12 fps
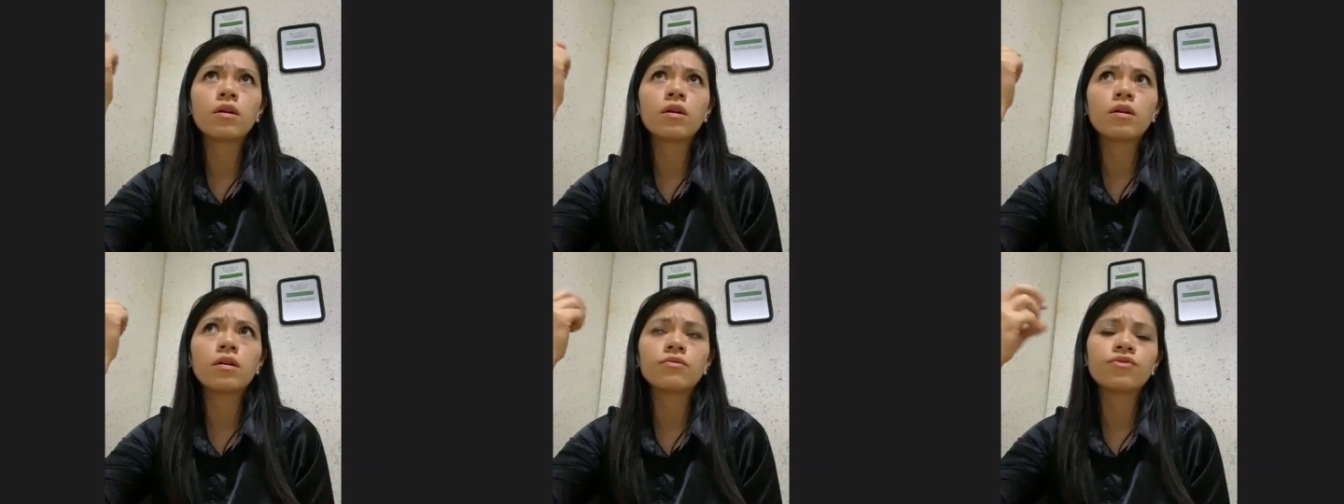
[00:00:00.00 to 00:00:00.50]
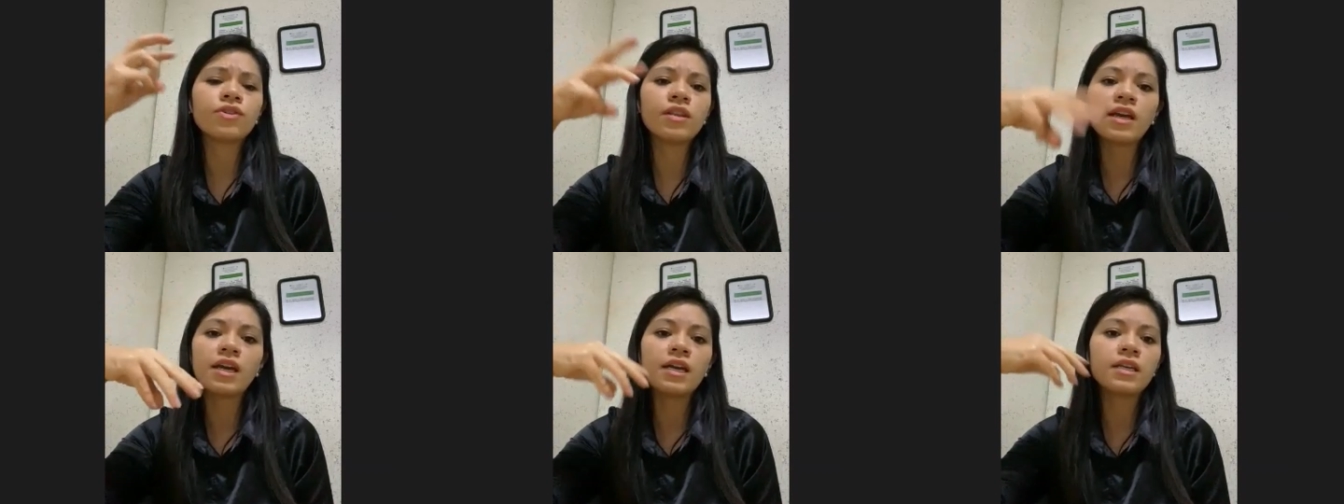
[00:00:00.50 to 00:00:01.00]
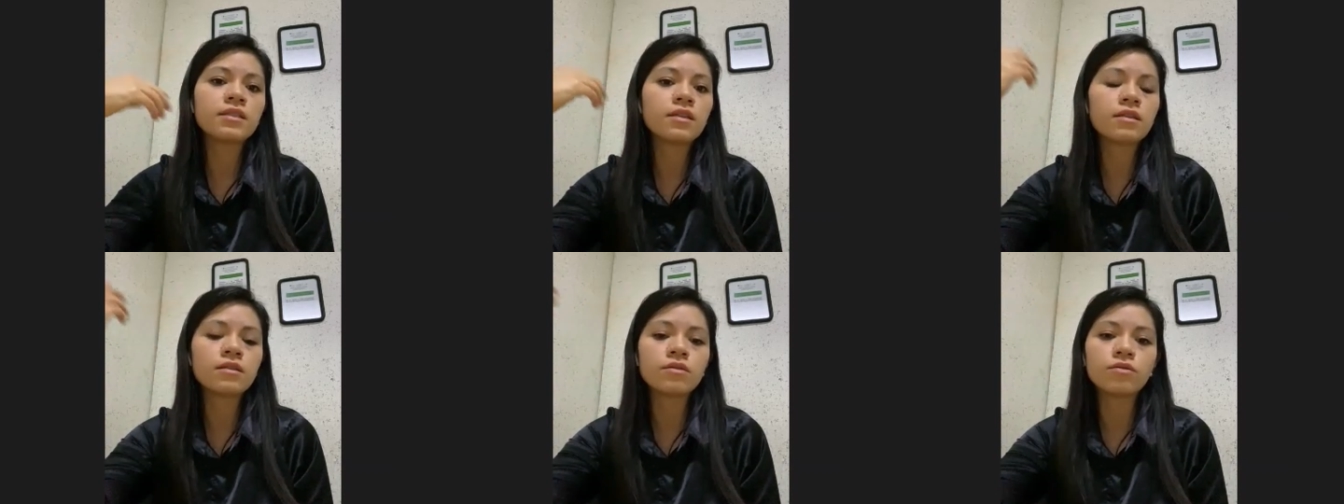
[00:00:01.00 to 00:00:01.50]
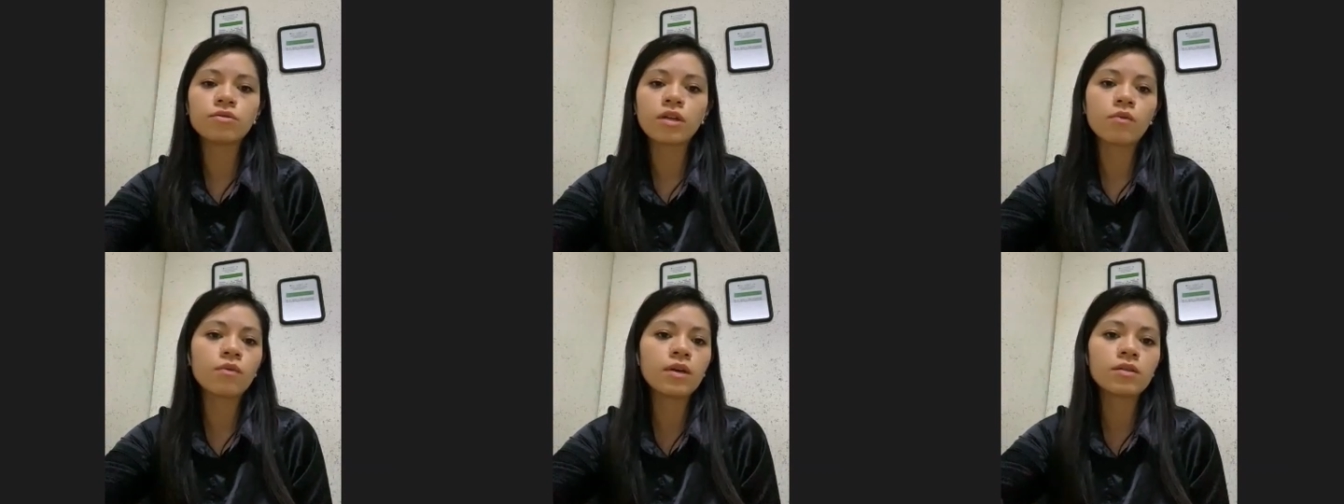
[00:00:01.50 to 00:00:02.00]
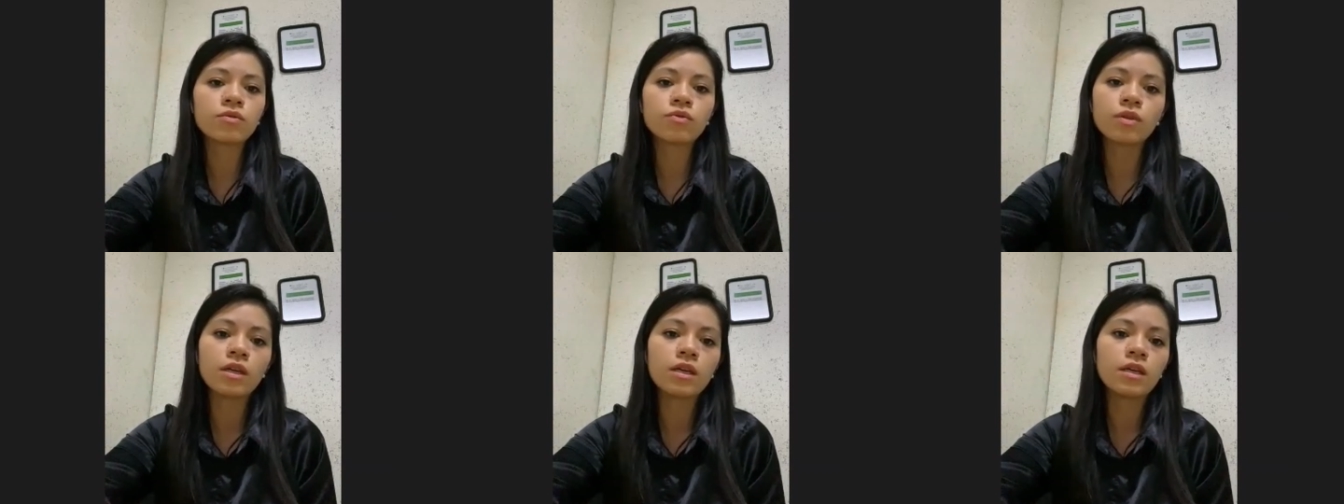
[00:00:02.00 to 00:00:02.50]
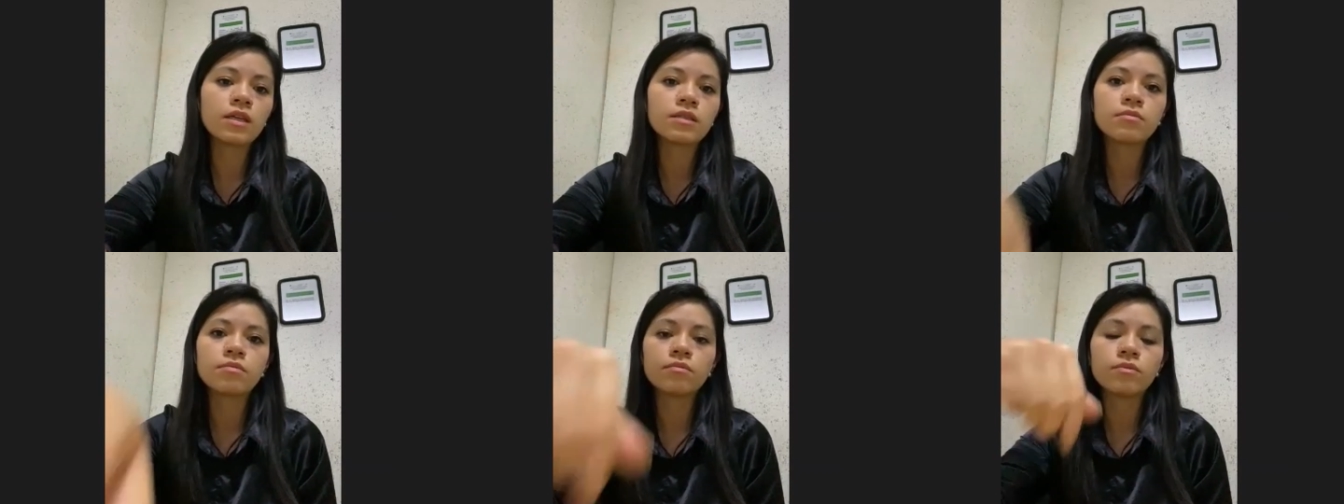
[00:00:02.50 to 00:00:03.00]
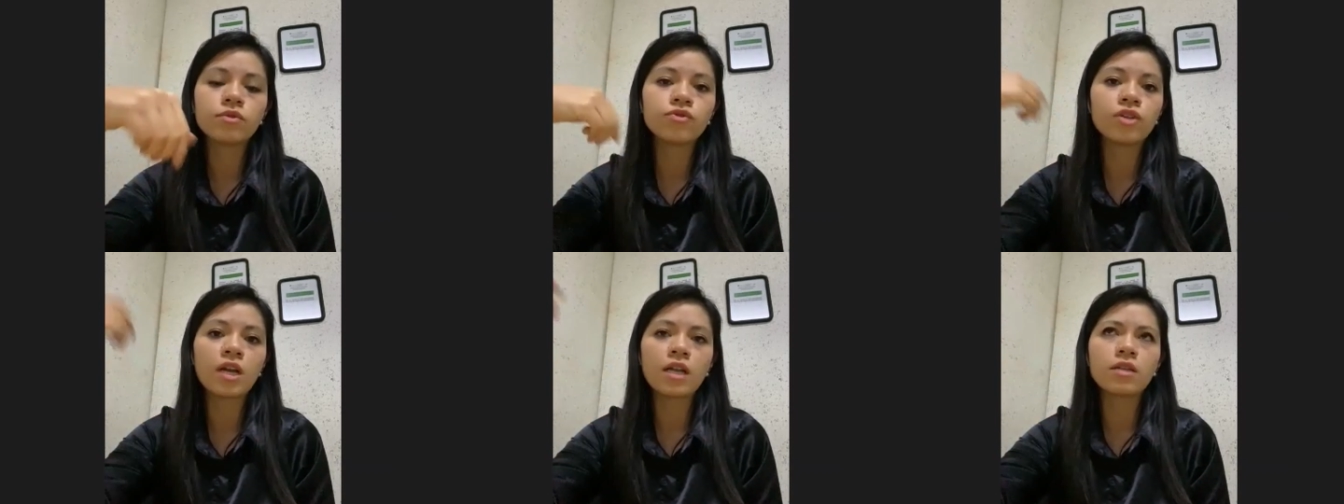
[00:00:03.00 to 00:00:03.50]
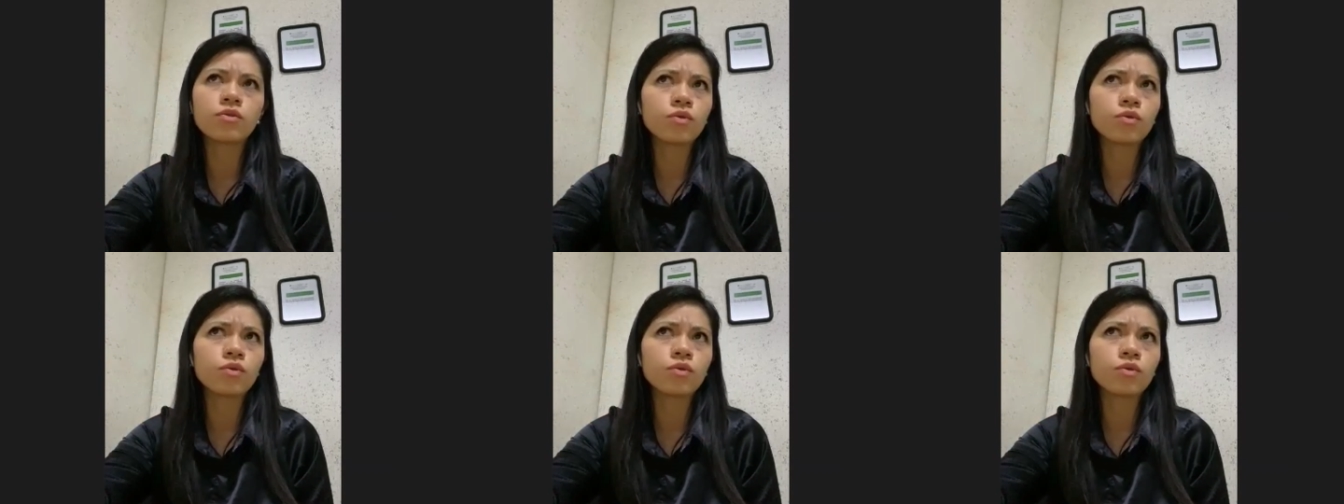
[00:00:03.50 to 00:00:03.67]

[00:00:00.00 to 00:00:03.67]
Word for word: uh, three days and Ottawa two days, Montreal mm-hmm.